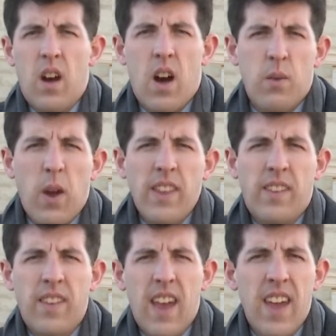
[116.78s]
On
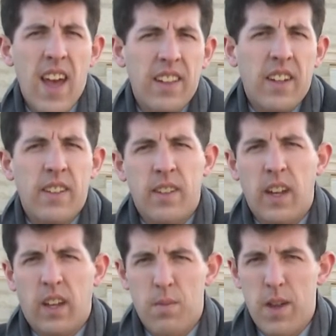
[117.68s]
Wednesday, Helena
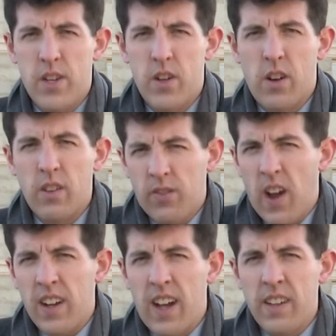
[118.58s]
City Commissioners
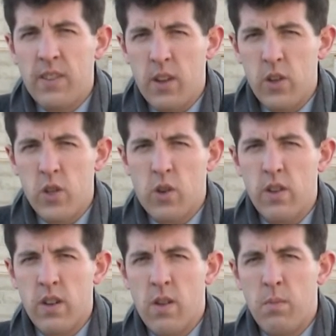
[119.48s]
finalized their
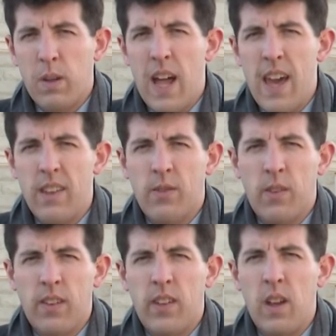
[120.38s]
short-term plans
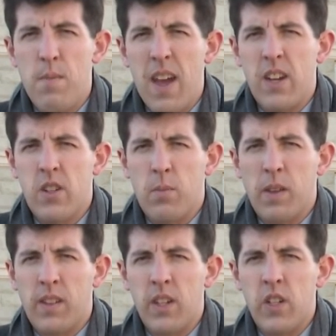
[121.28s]
for the city manager
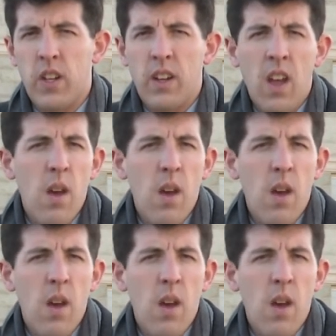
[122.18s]
position,